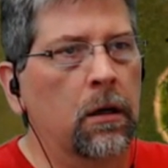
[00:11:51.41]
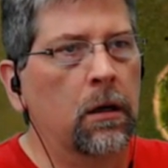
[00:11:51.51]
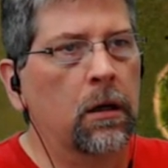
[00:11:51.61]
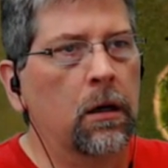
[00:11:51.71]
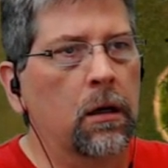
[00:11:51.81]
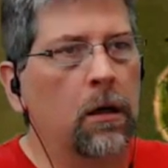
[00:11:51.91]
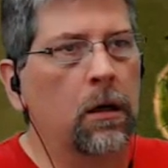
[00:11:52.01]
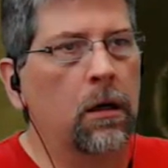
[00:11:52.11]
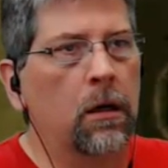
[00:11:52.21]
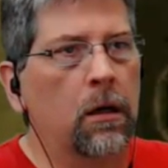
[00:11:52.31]

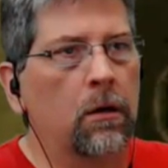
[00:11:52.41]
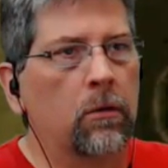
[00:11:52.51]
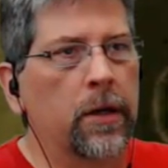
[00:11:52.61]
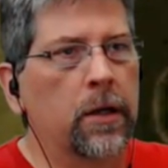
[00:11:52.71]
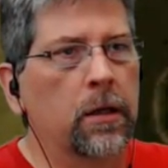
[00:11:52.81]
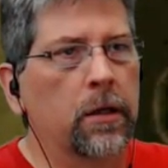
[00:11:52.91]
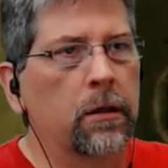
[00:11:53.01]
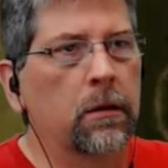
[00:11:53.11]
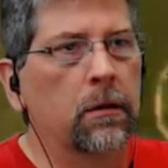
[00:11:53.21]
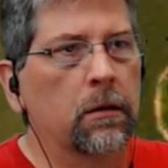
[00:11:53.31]
right click,
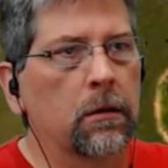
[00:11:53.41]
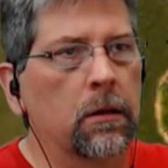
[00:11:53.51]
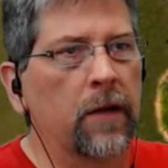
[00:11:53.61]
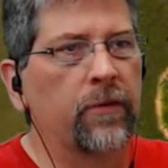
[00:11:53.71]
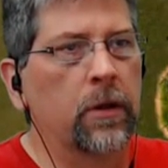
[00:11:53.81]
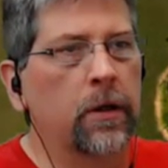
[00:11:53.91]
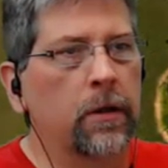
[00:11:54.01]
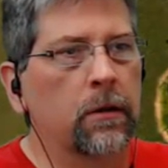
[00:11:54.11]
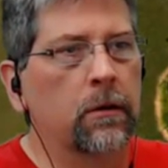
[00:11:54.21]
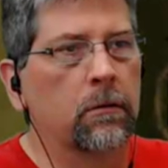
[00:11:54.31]
left click,
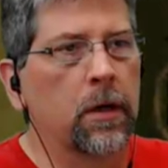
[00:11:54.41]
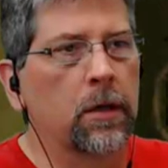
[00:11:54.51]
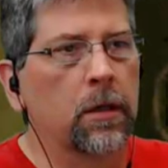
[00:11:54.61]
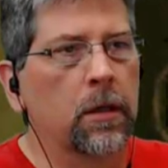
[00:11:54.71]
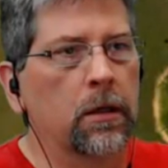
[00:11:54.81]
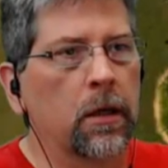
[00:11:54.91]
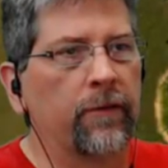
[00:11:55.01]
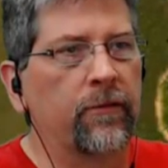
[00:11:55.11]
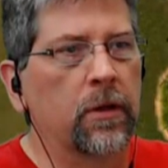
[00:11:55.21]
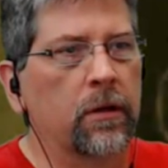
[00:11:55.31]
right click,
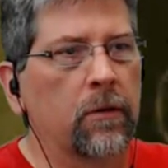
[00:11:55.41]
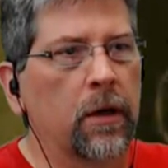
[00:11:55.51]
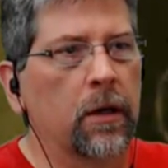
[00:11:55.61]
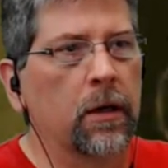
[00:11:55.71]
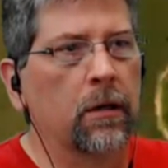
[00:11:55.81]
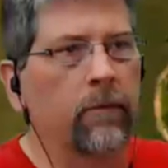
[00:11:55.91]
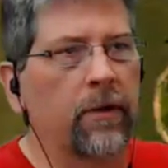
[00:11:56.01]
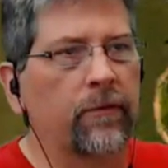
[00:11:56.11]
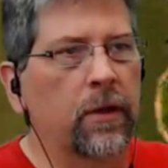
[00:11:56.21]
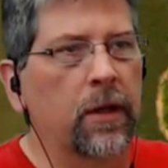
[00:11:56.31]
left click,
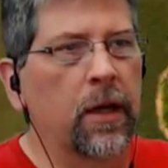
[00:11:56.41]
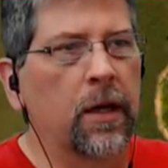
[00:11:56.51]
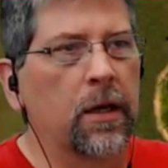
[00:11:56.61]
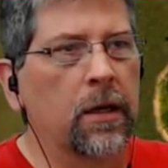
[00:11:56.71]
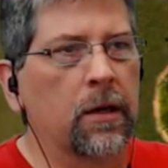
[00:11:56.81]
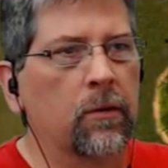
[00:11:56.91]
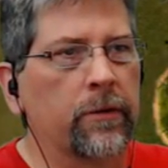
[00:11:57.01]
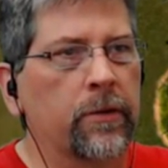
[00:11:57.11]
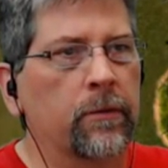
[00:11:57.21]
left click, yeah, whatever.